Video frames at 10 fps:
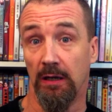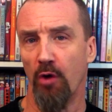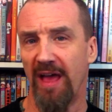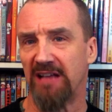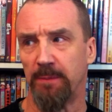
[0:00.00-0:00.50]

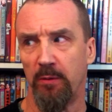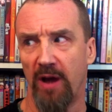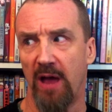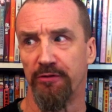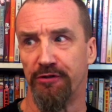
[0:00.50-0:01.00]
Don't ask me
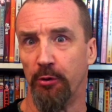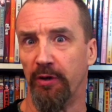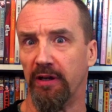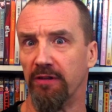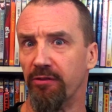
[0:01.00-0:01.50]
what I was
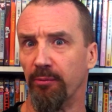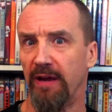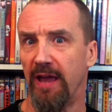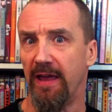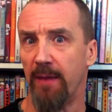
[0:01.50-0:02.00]
doing at
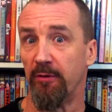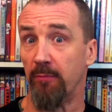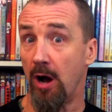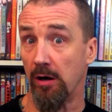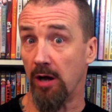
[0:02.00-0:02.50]
3 a.m. in
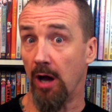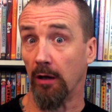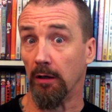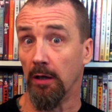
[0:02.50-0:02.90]
Mongkok.